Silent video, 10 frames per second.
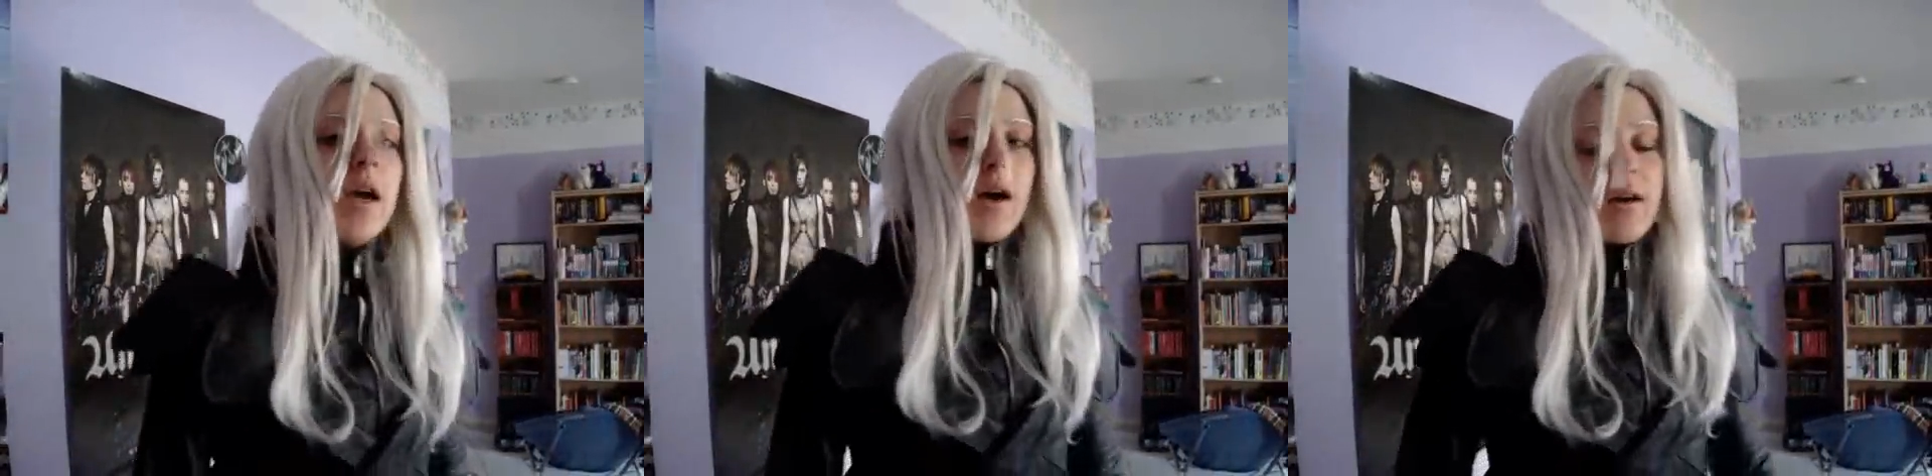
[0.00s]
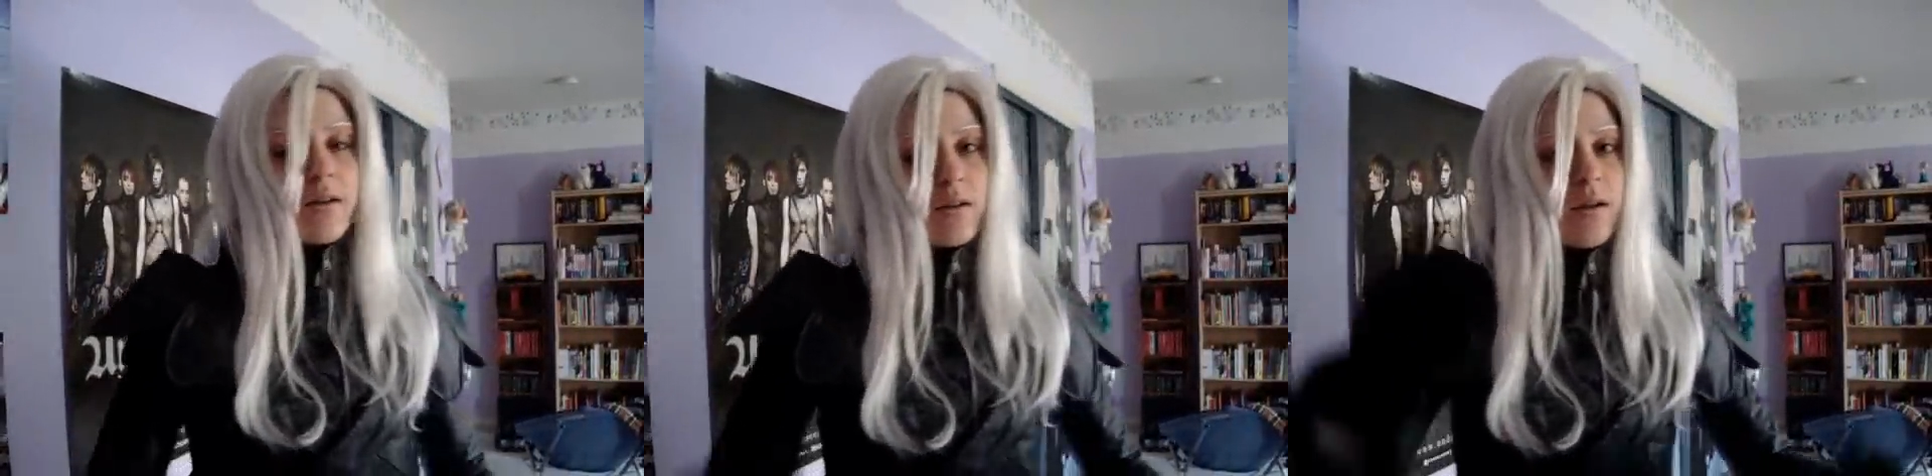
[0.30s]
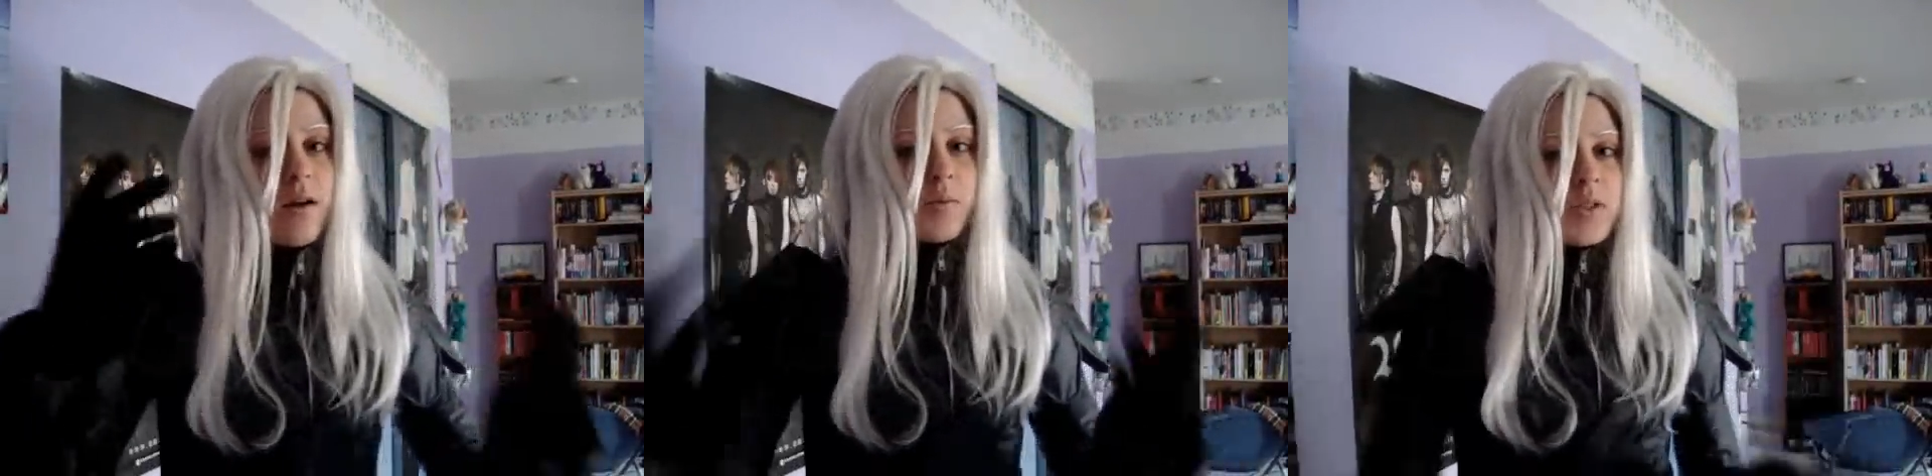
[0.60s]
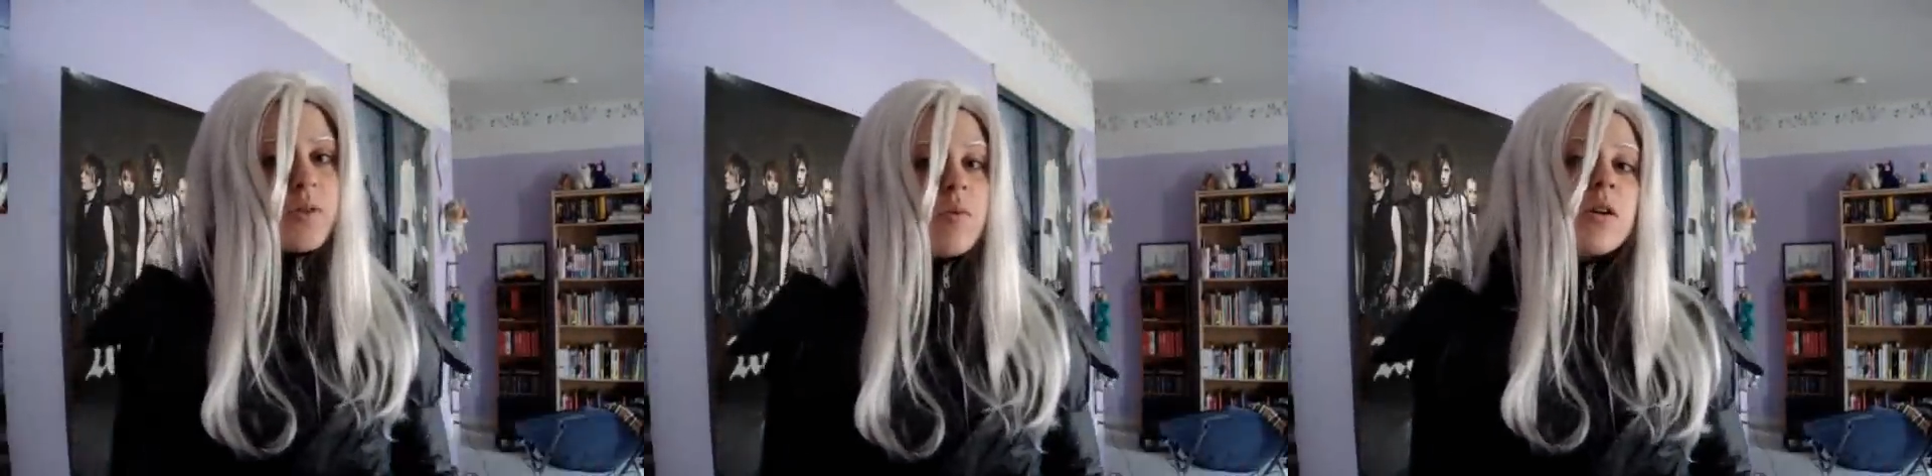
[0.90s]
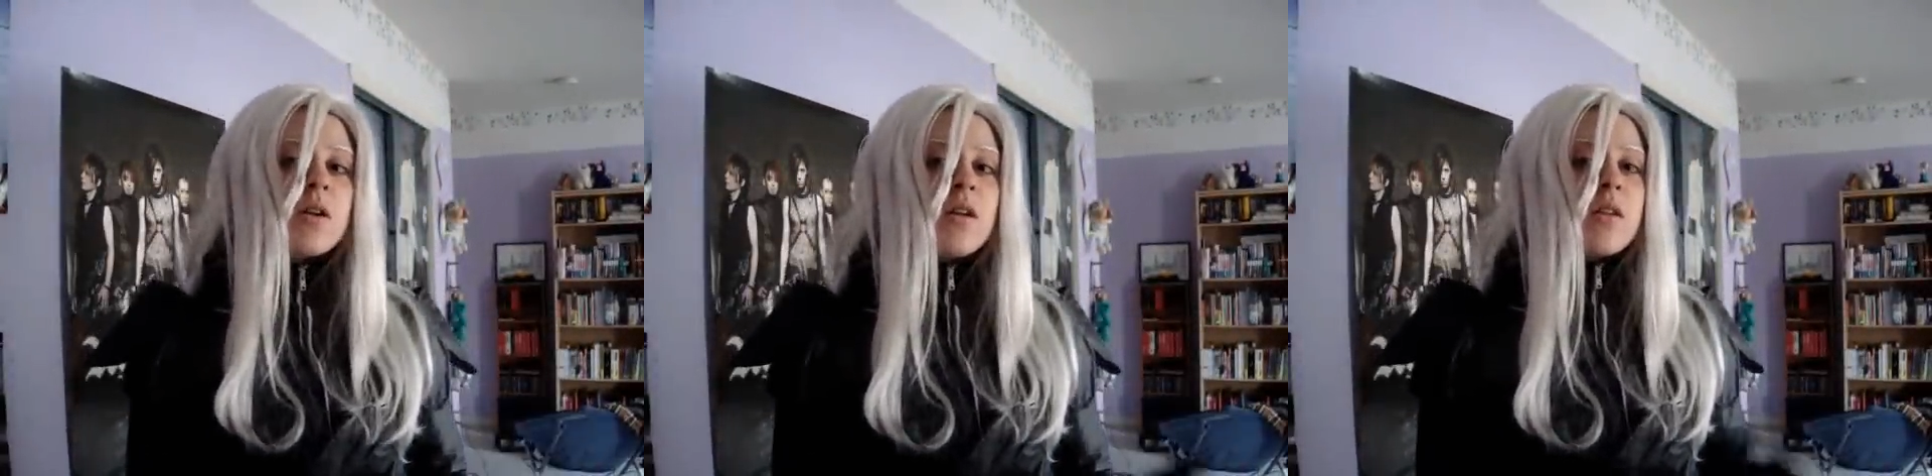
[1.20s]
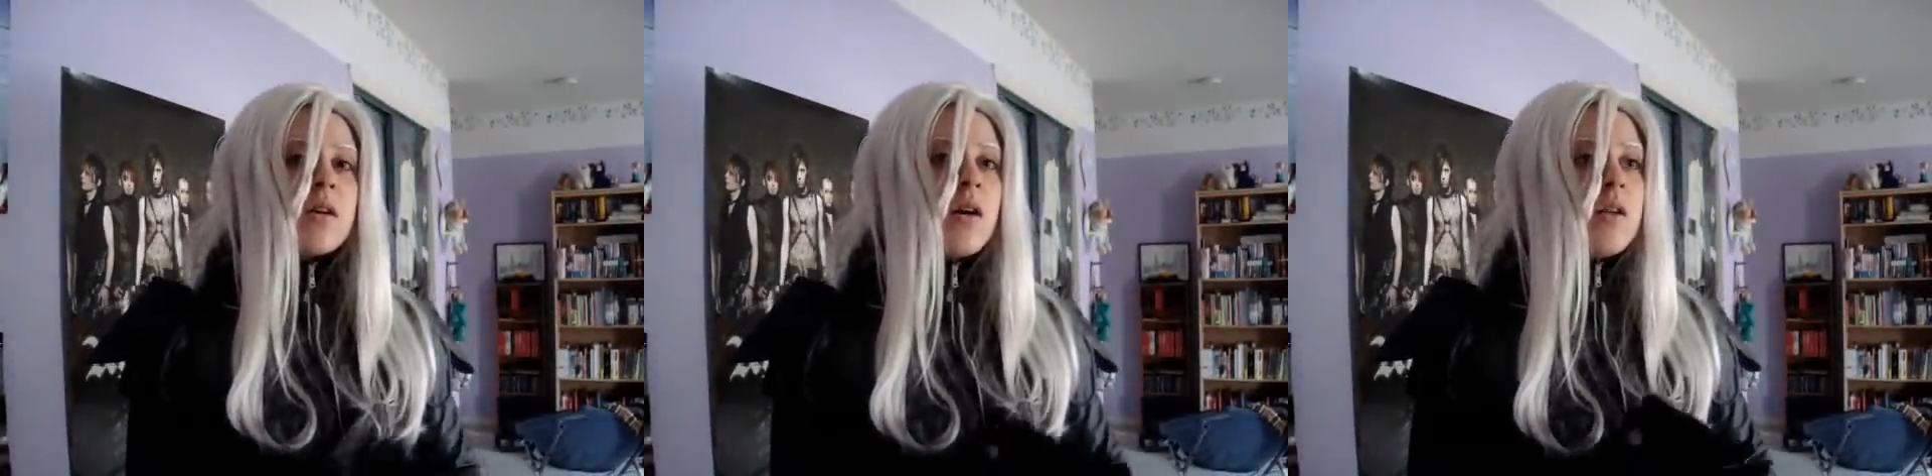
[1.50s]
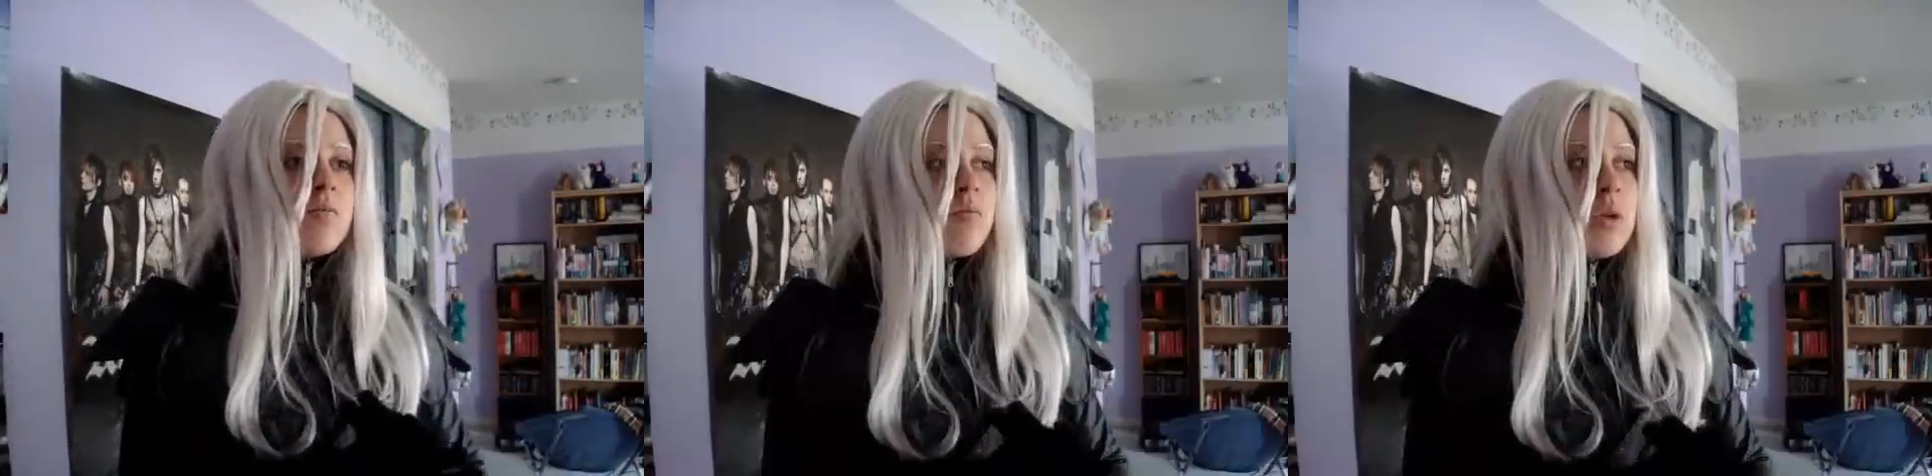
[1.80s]
yeah. I'm still working on the
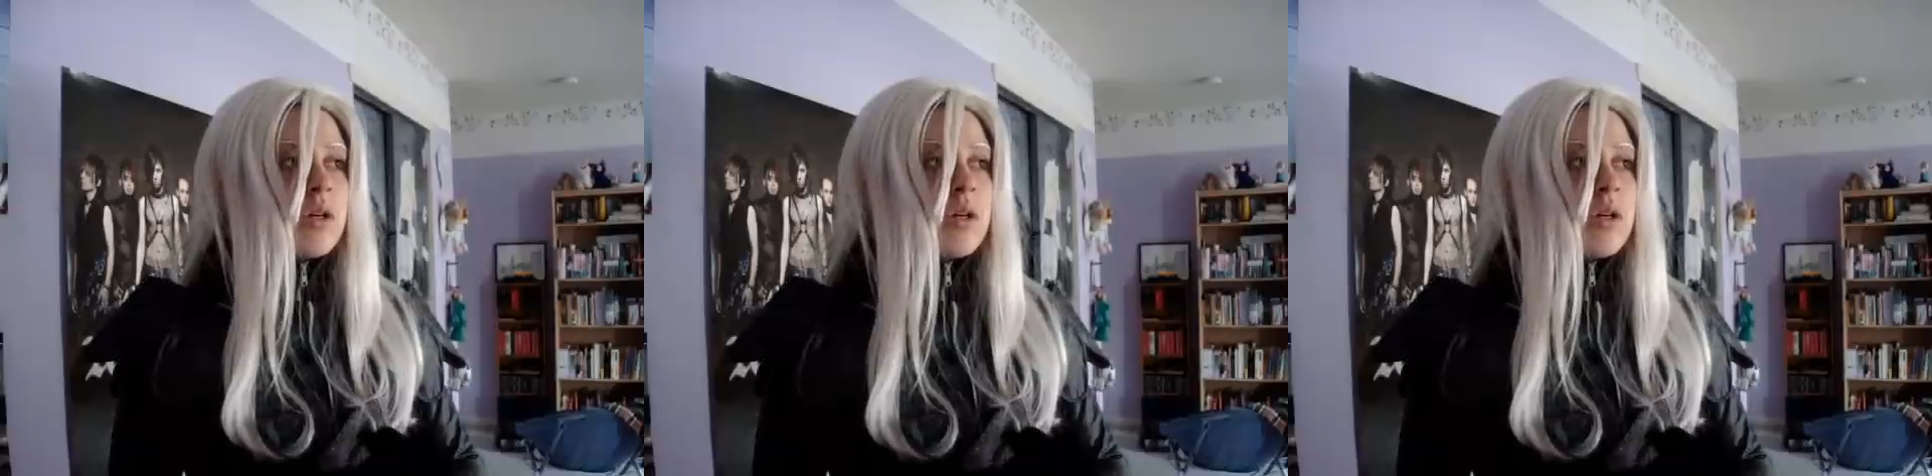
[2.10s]
gun,